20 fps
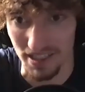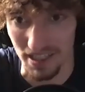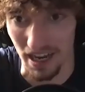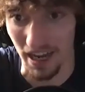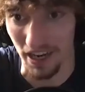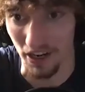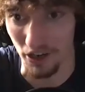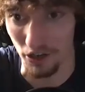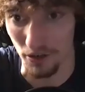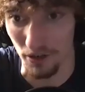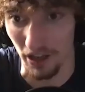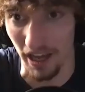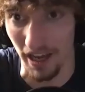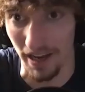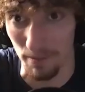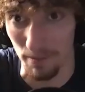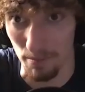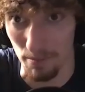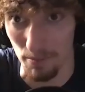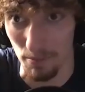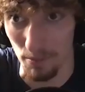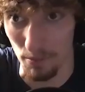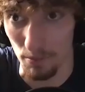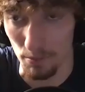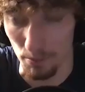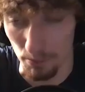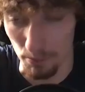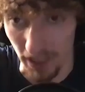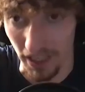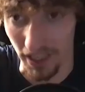I could like
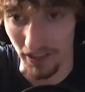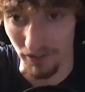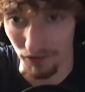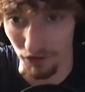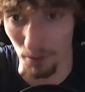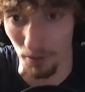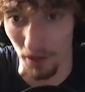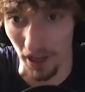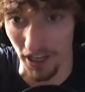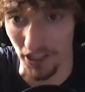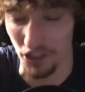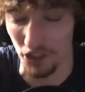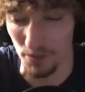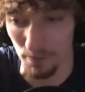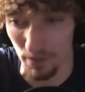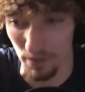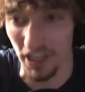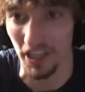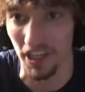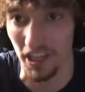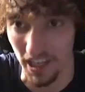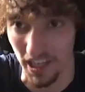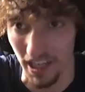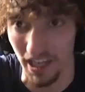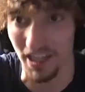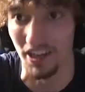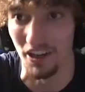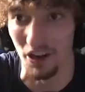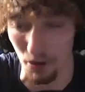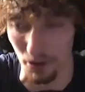be from like just being a
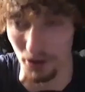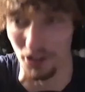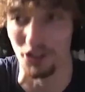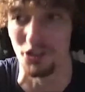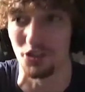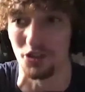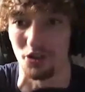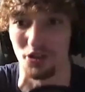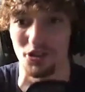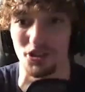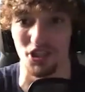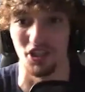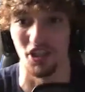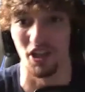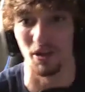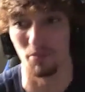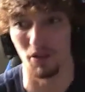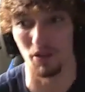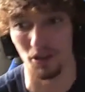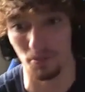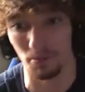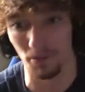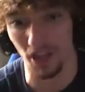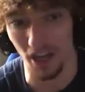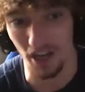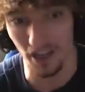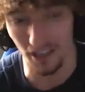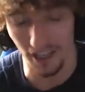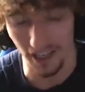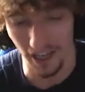kid and going to church and like blah
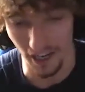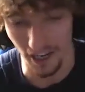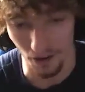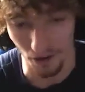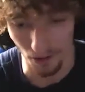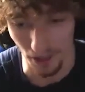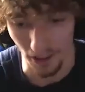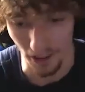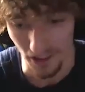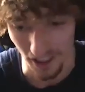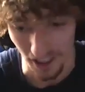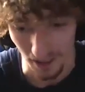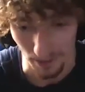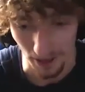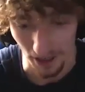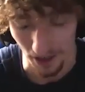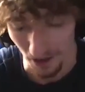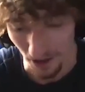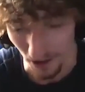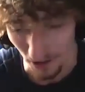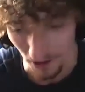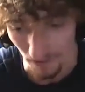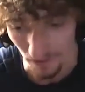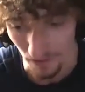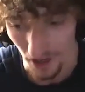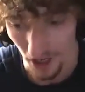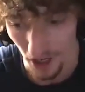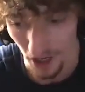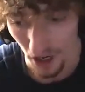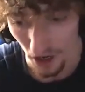blah. Like I only think about all
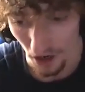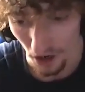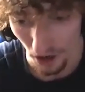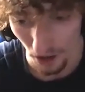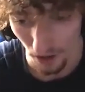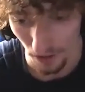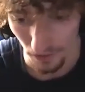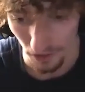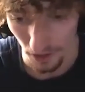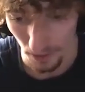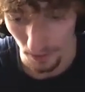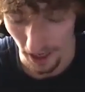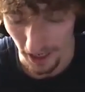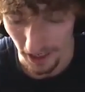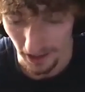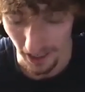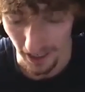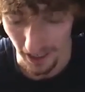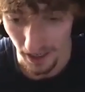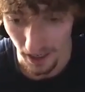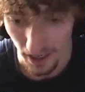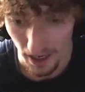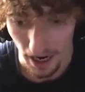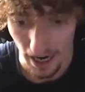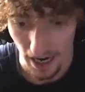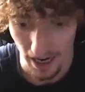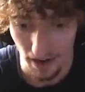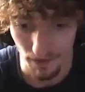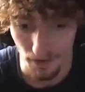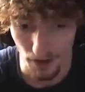of them.
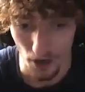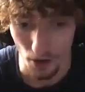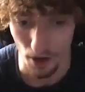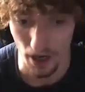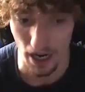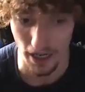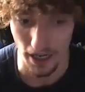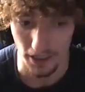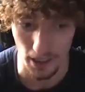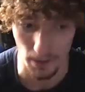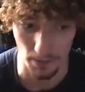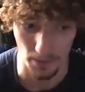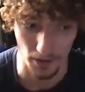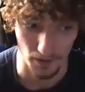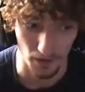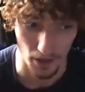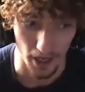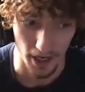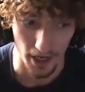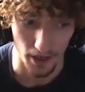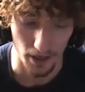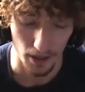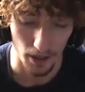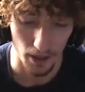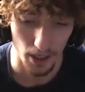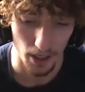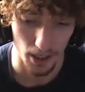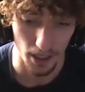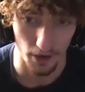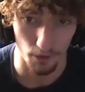I have no concept of like
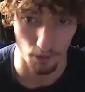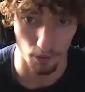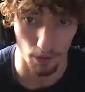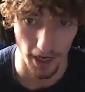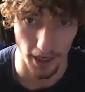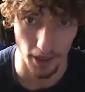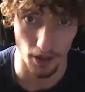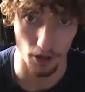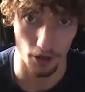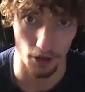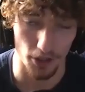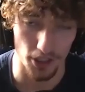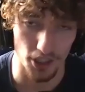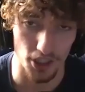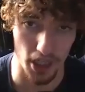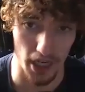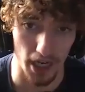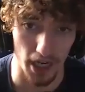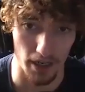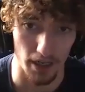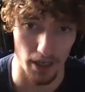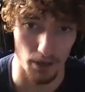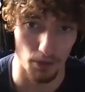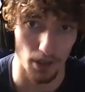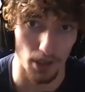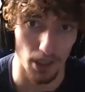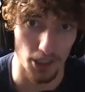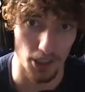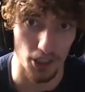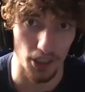regular Christianity
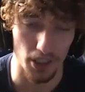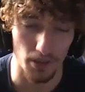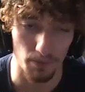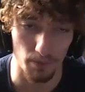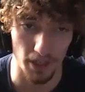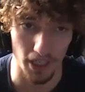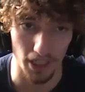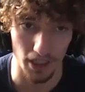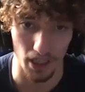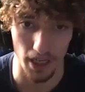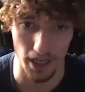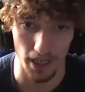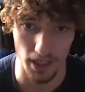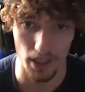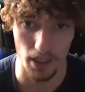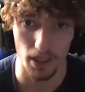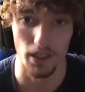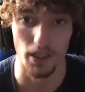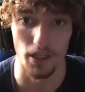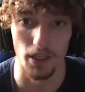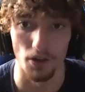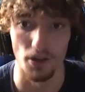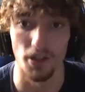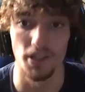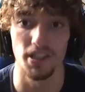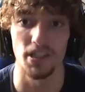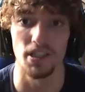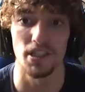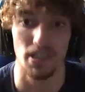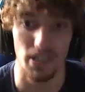religion being like, yo,
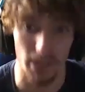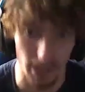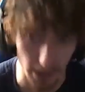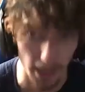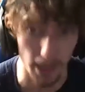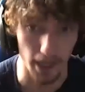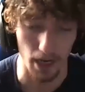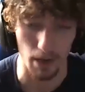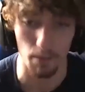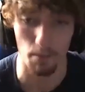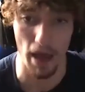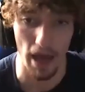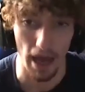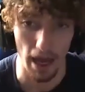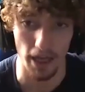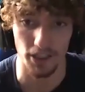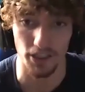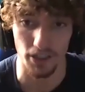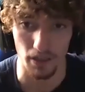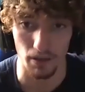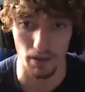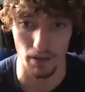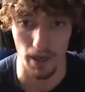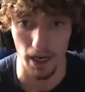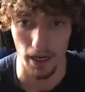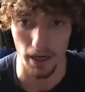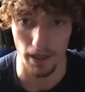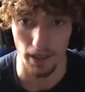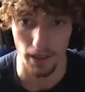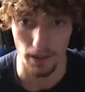this is sick. I'm passionate
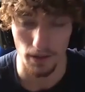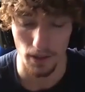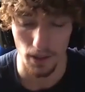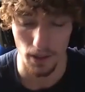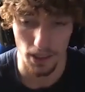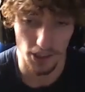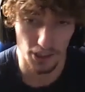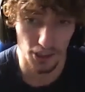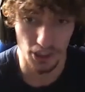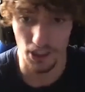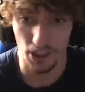about it. It's just